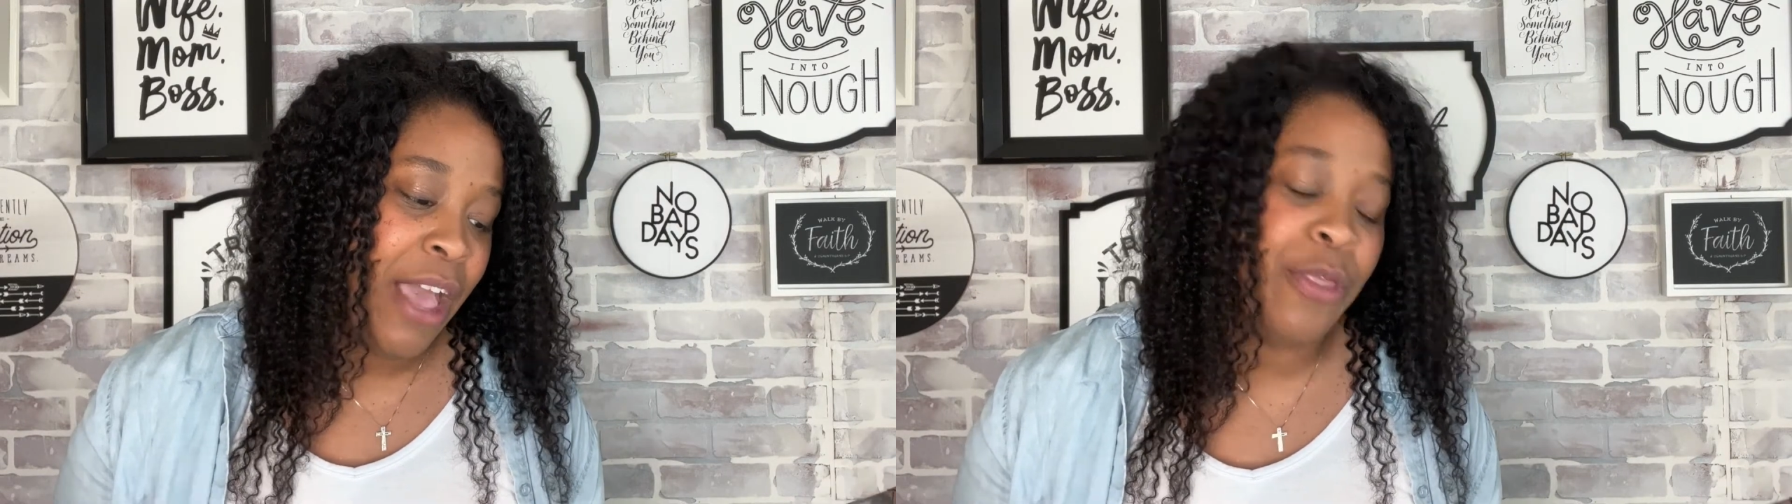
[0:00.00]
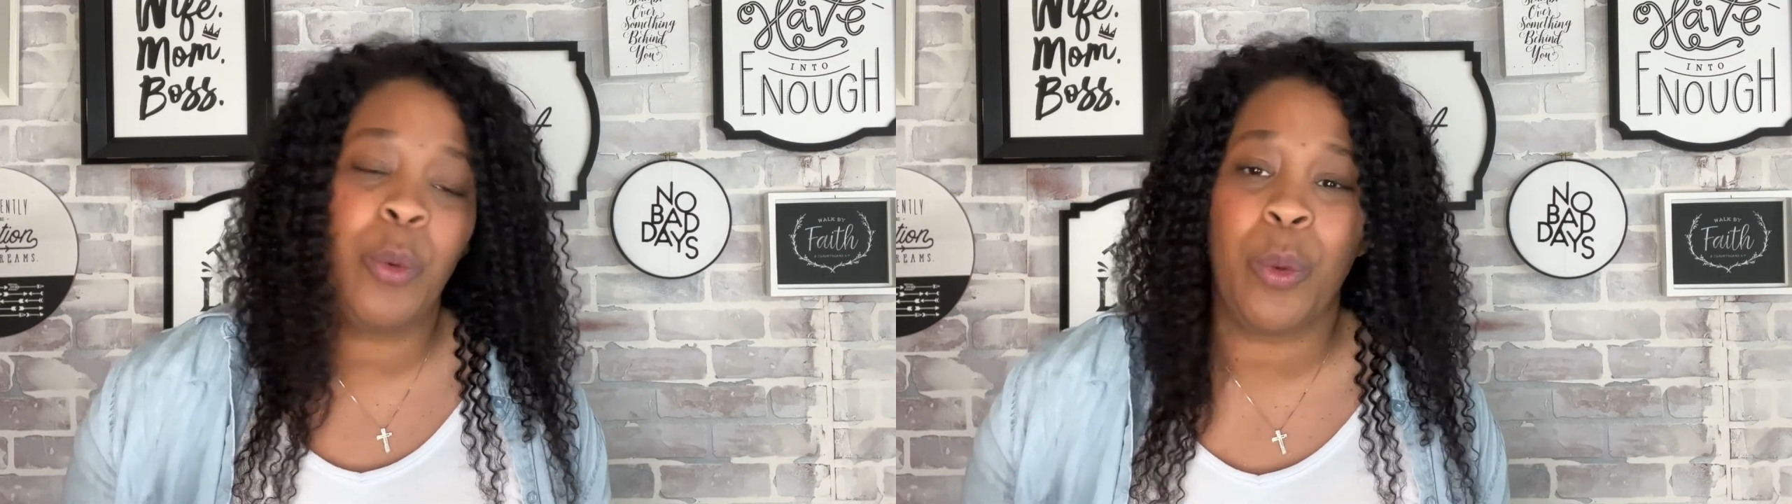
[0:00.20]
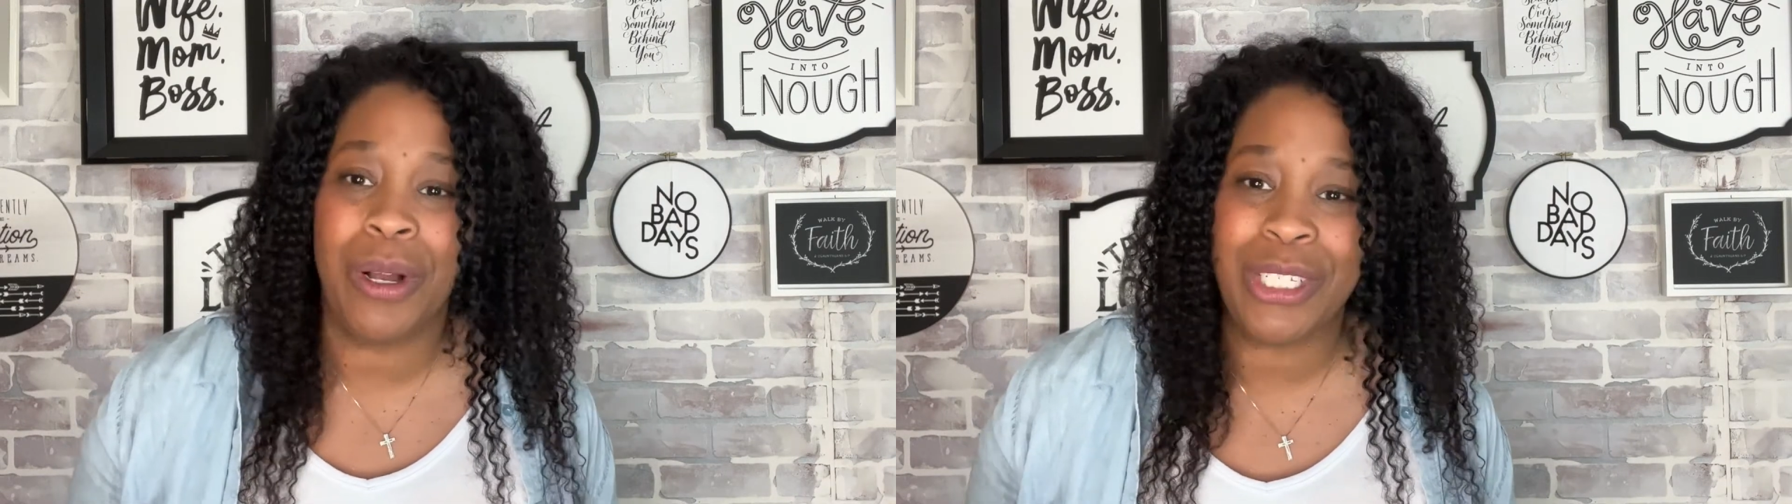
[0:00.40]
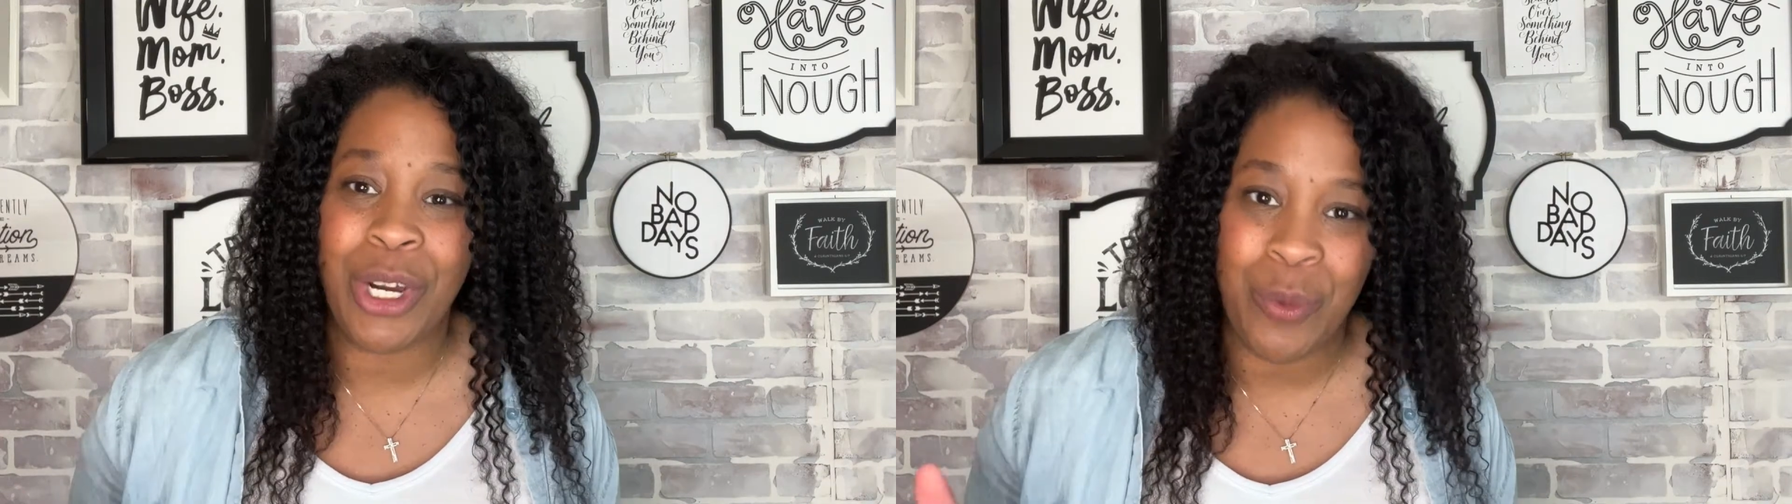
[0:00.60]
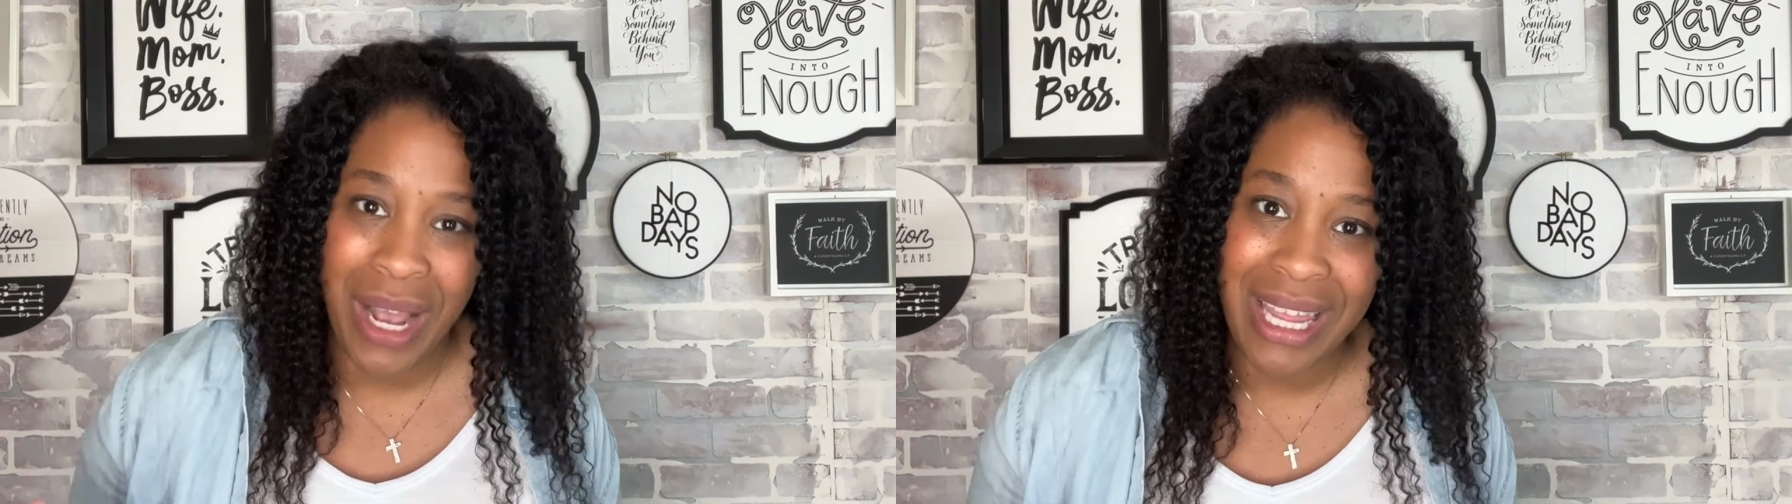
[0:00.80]
in the world
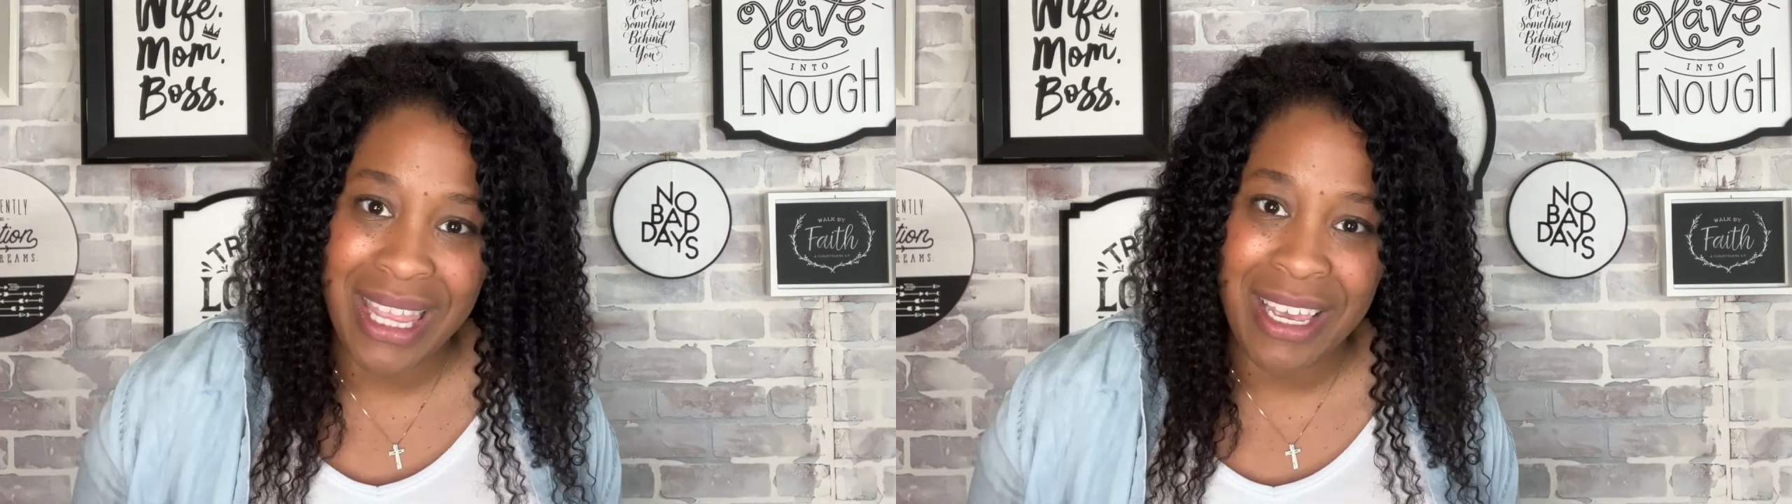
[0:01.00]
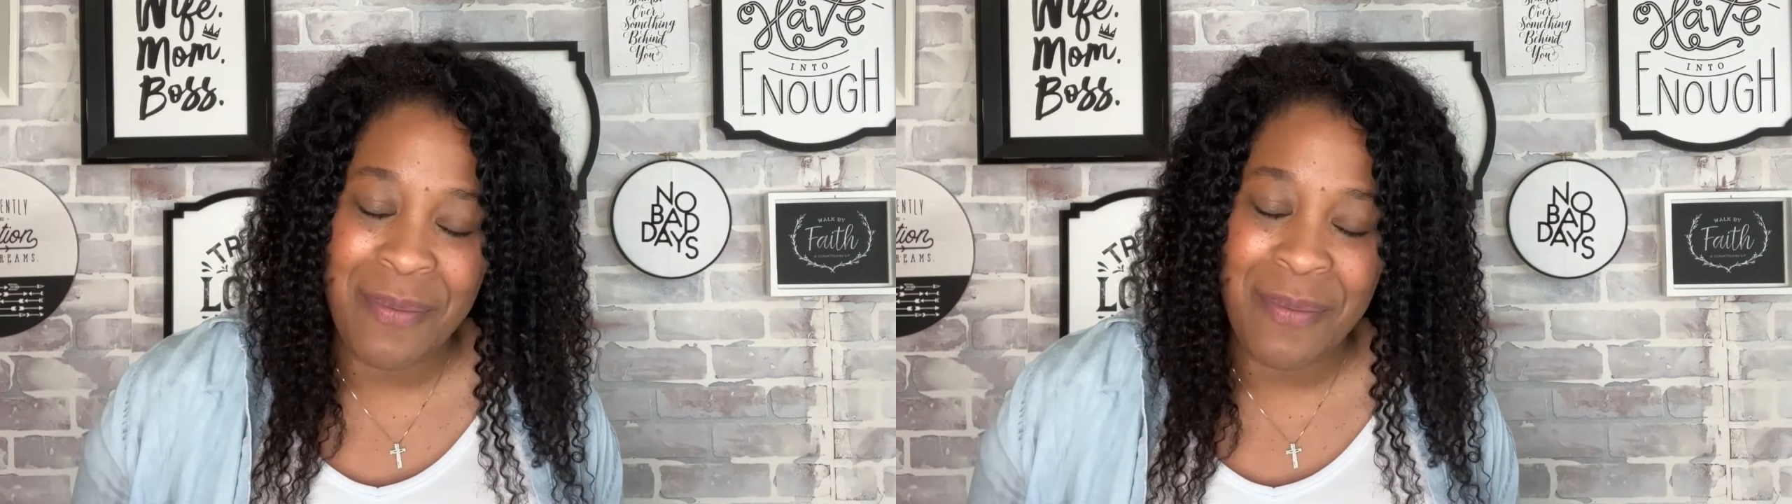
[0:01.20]
around them.